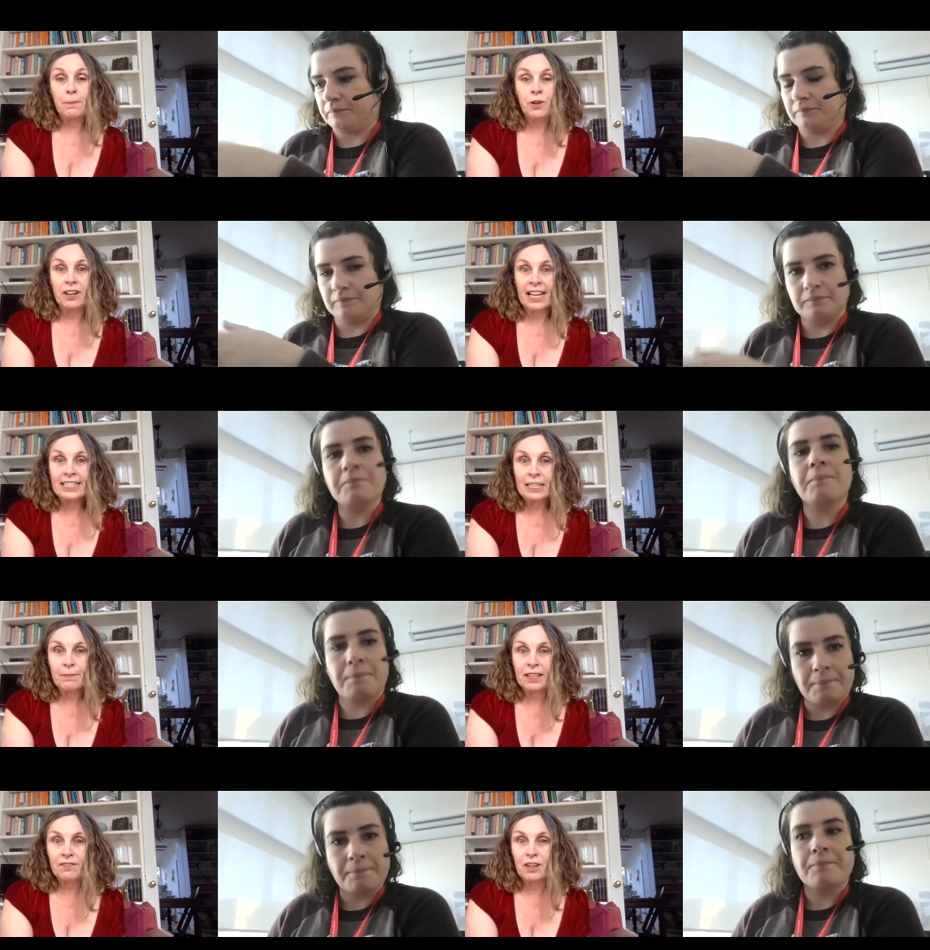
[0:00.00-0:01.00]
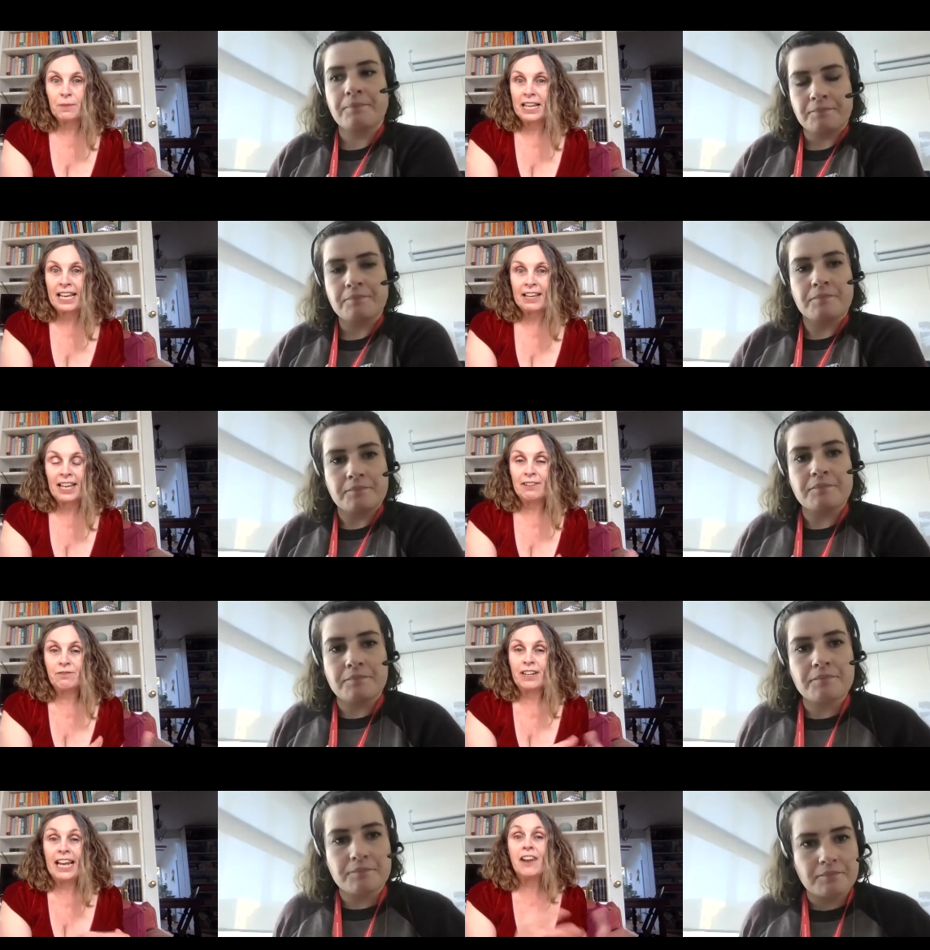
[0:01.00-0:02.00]
Speaker 1: book or get something from it, uh, and
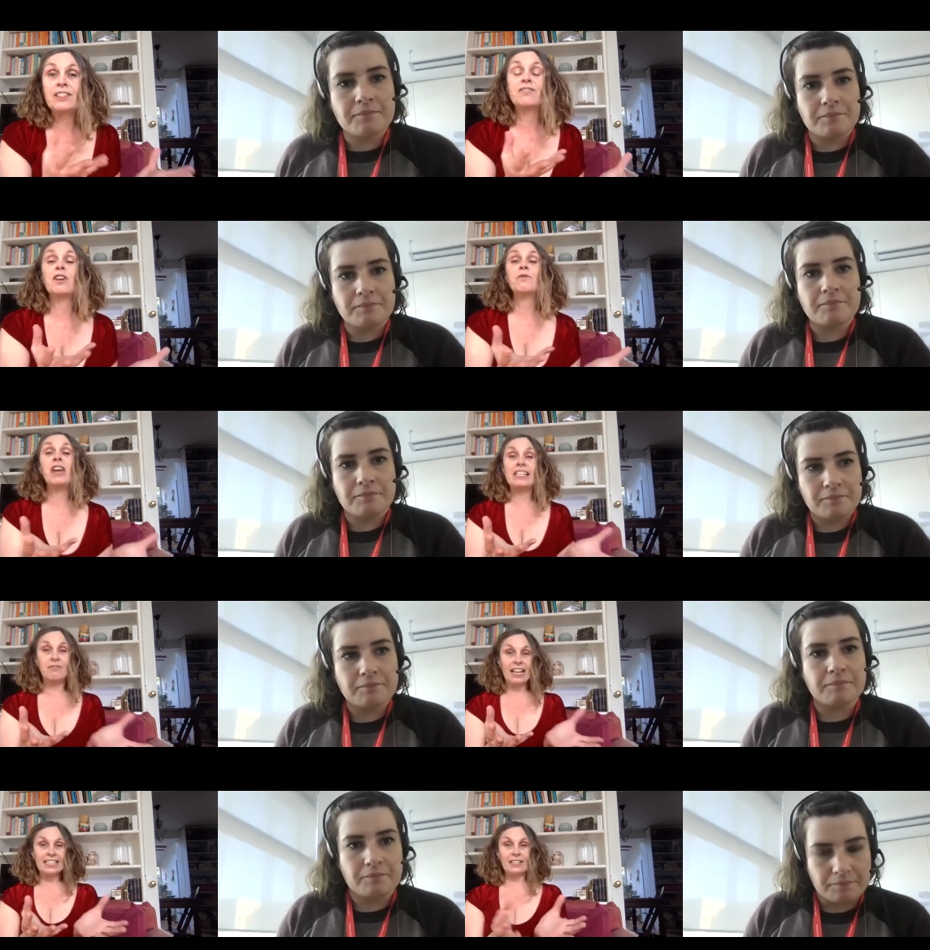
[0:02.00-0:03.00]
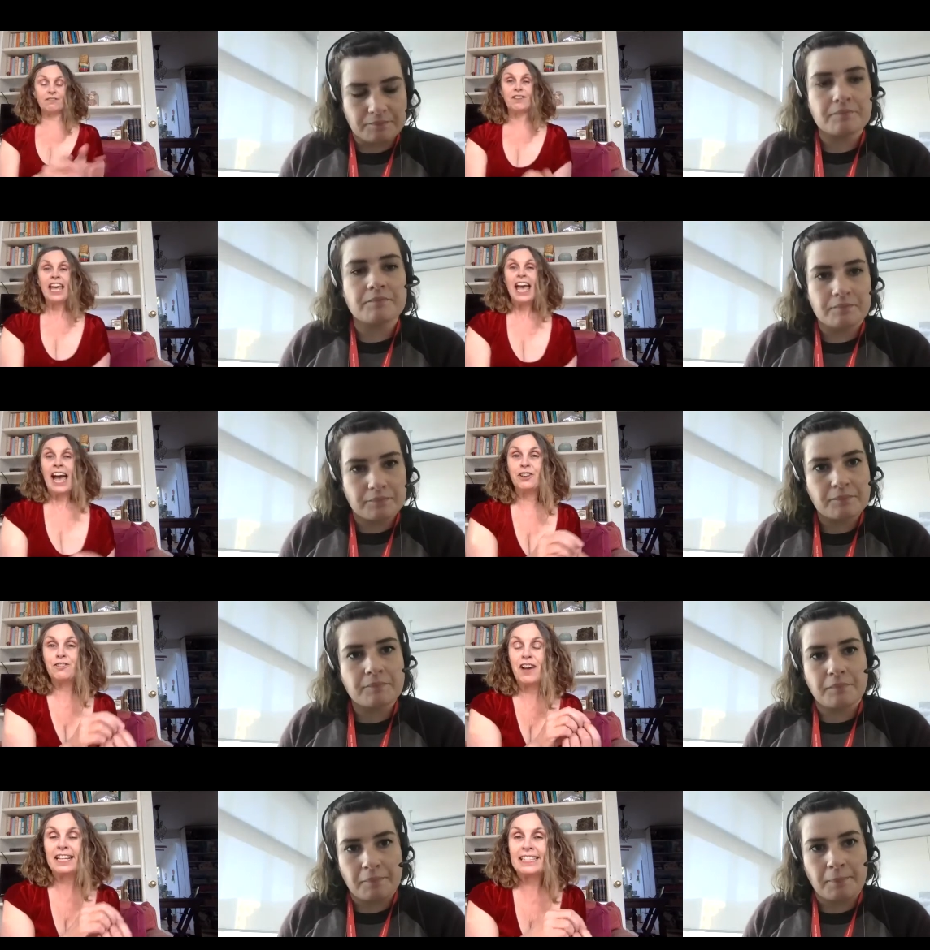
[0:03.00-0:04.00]
inherited from relatives, and you
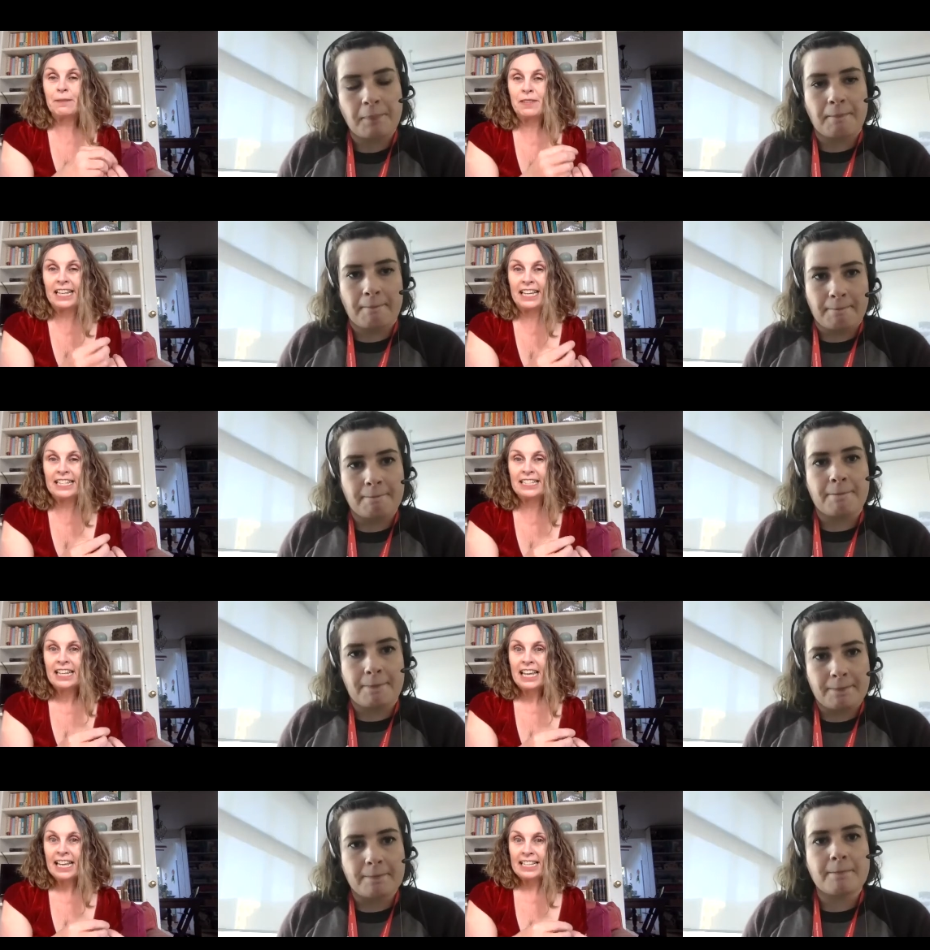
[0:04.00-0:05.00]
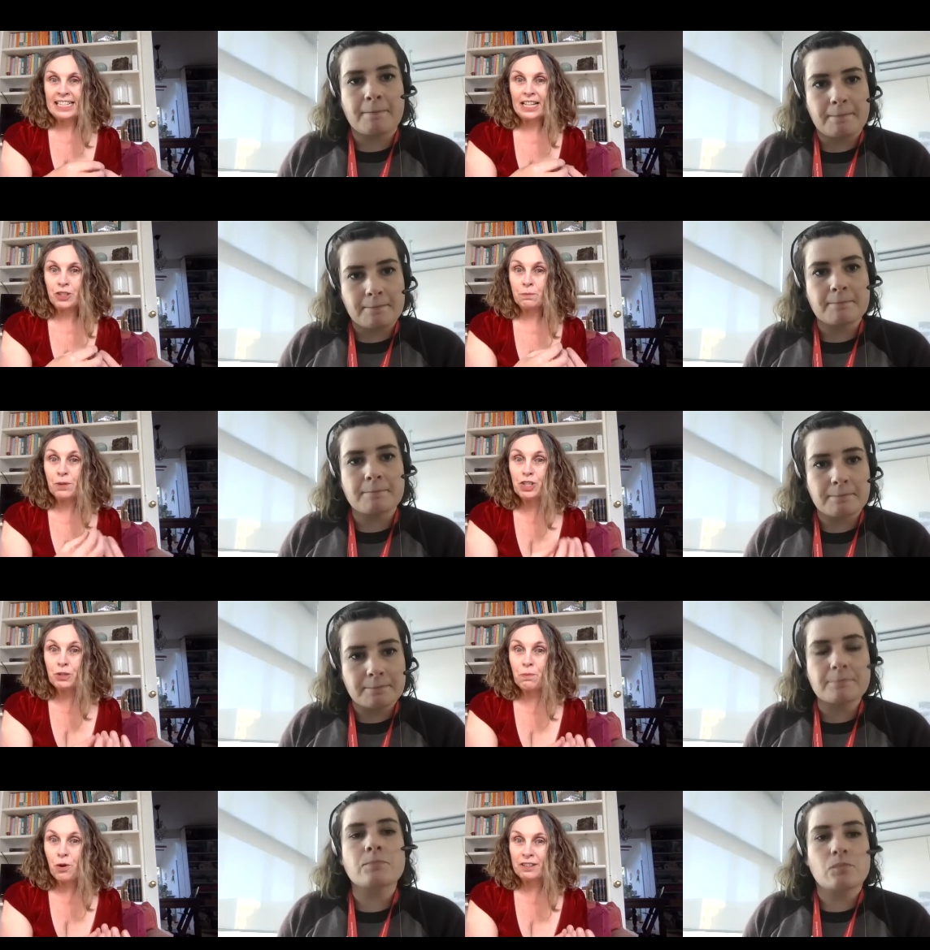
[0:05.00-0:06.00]
find something in it, it tells you
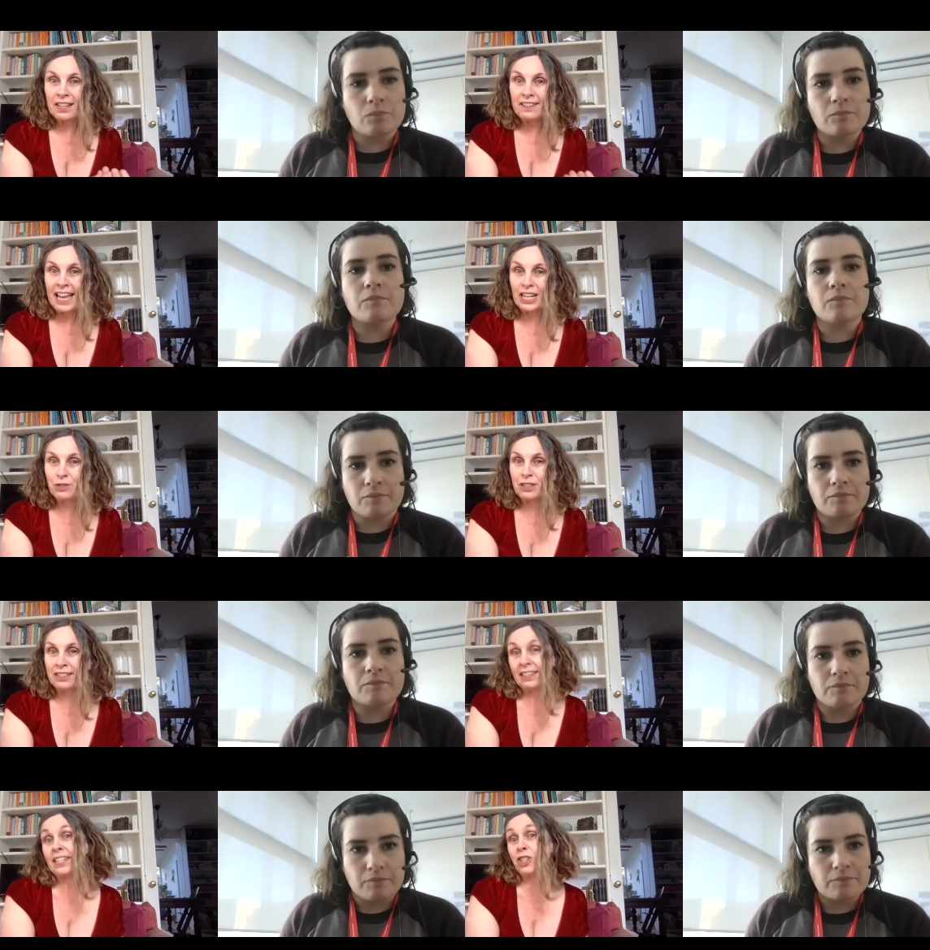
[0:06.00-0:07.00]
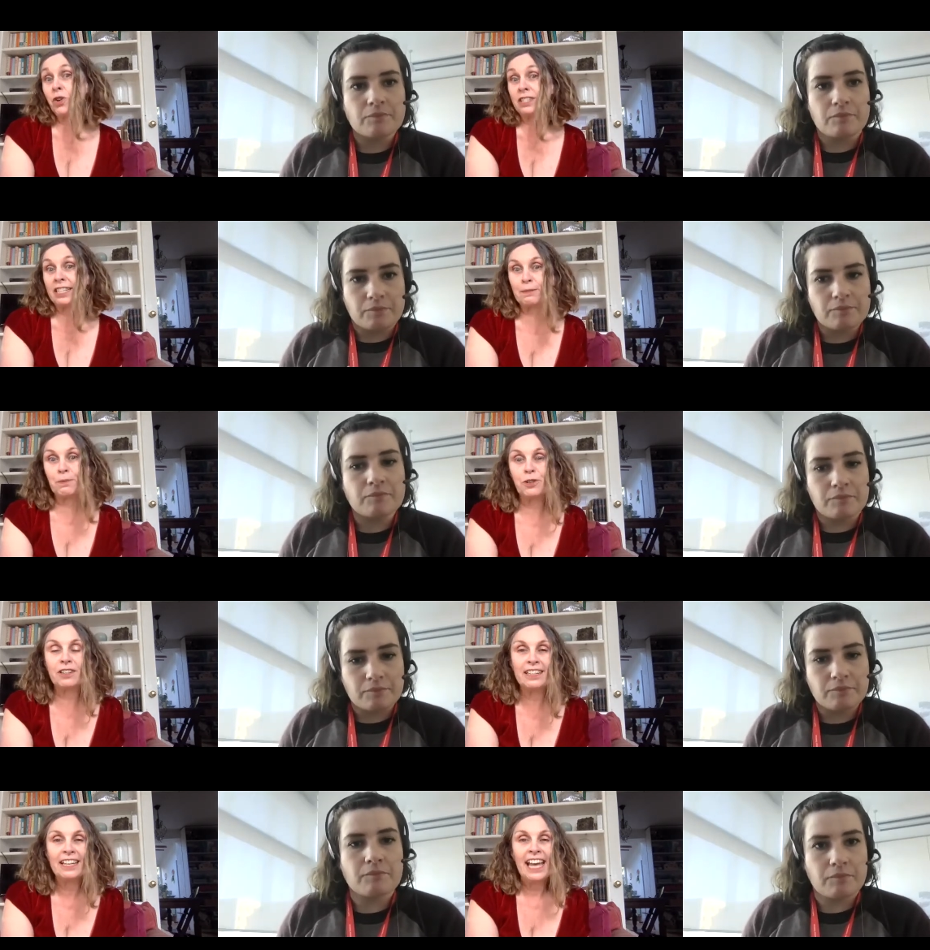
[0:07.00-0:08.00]
much more than the actual that they chose this
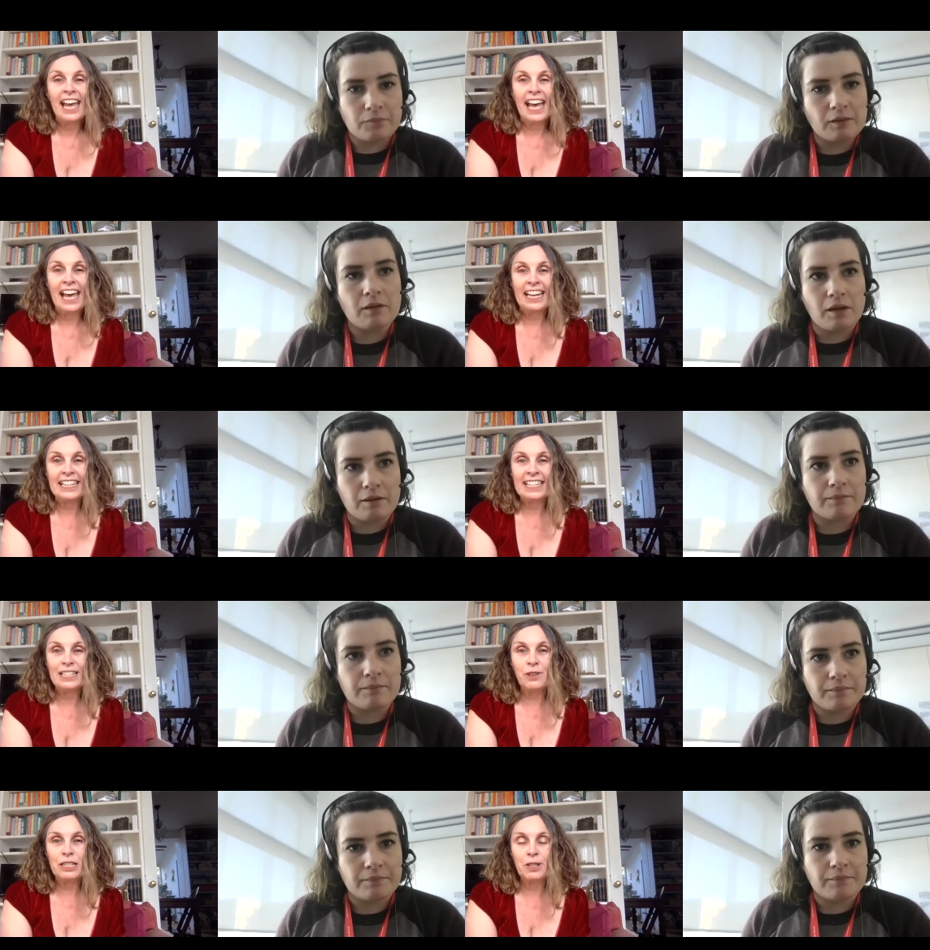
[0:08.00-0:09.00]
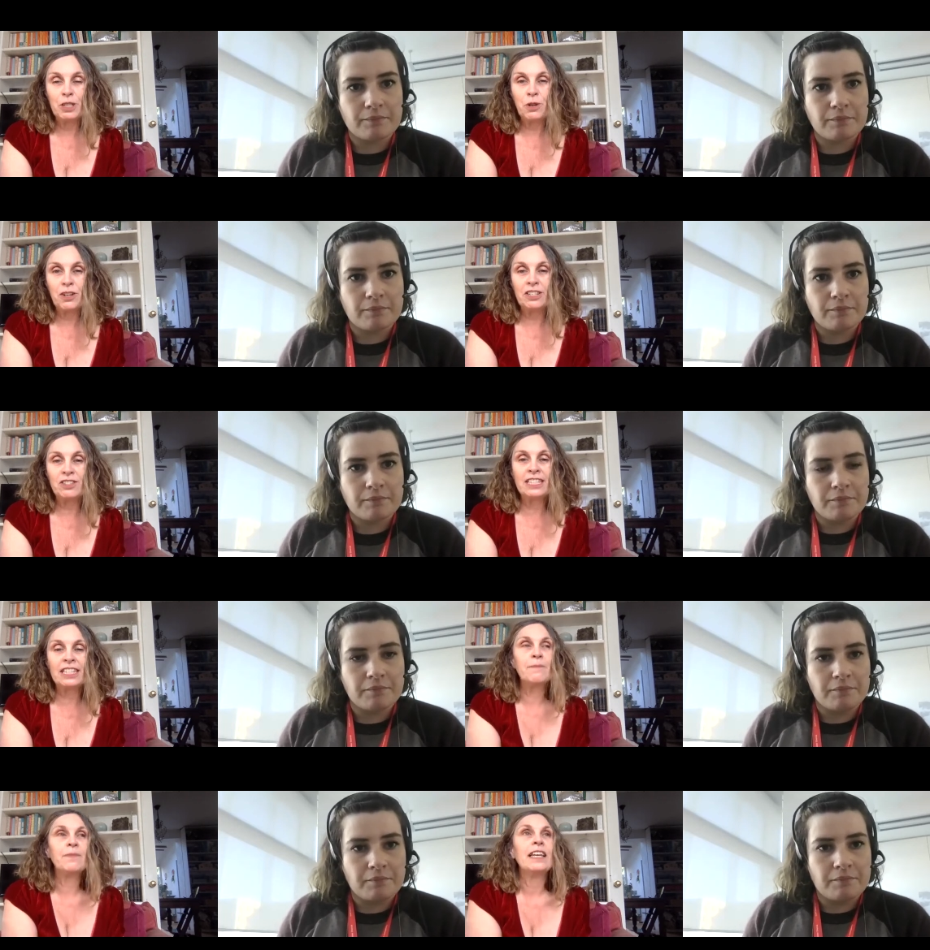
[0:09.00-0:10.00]
book, and yeah. was much more interesting.